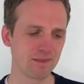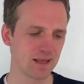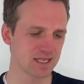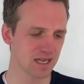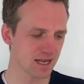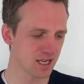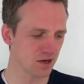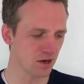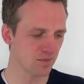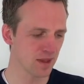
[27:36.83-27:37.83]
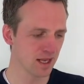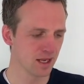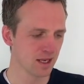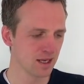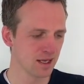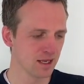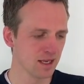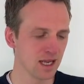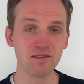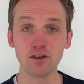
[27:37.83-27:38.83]
It's like, you know,
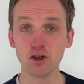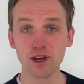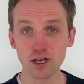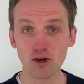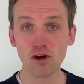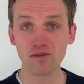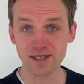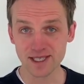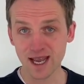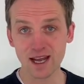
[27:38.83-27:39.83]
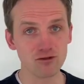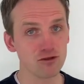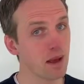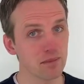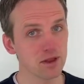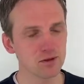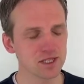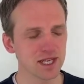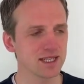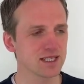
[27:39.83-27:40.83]
if you're in your office, again, remember those
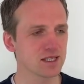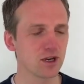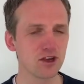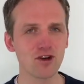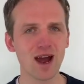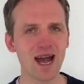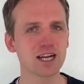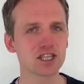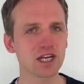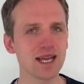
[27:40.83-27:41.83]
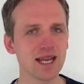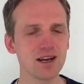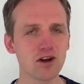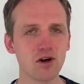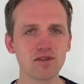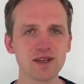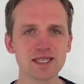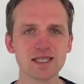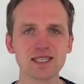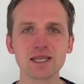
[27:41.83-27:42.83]
days when you're actually in an
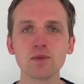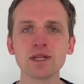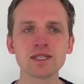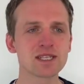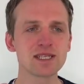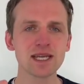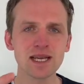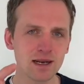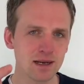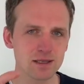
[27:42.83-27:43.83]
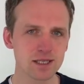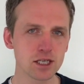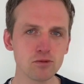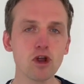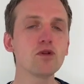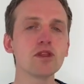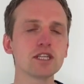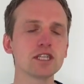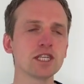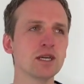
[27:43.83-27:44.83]
office and someone steals, you know
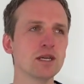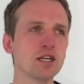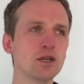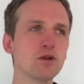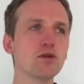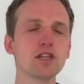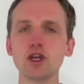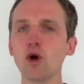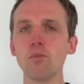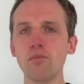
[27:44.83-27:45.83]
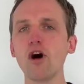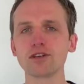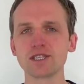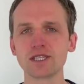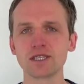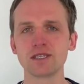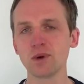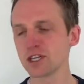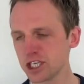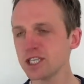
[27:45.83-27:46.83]
that you know that your boss,
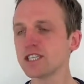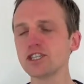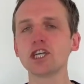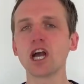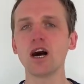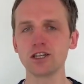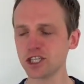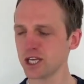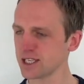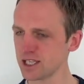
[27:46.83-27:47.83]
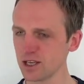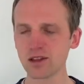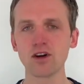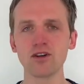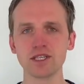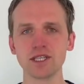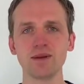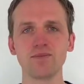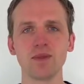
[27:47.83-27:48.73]
well she's in charge, she has the authority.